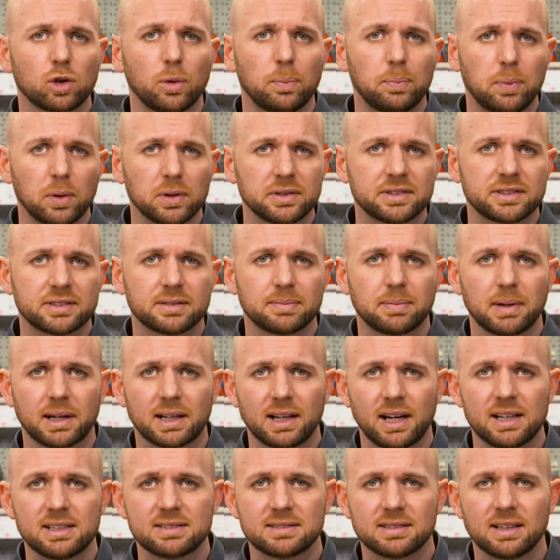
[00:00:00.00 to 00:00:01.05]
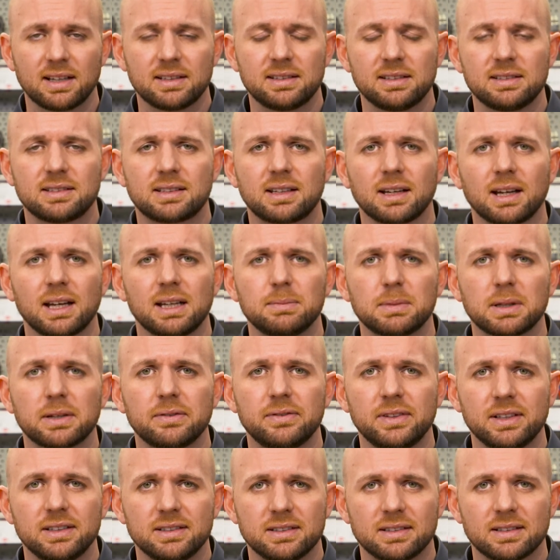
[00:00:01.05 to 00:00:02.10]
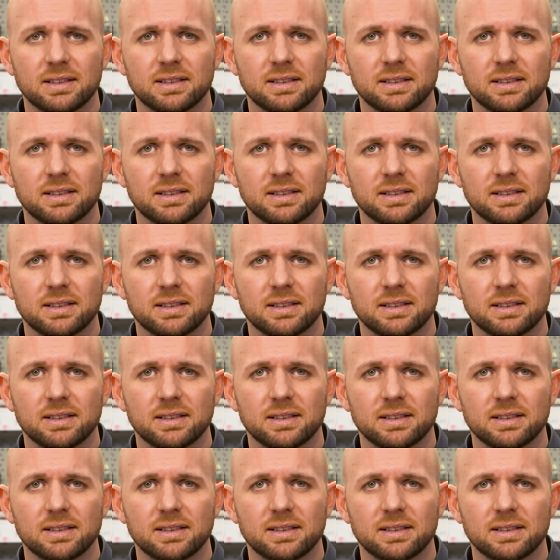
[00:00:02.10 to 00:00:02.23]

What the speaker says: making the TubiX particularly durable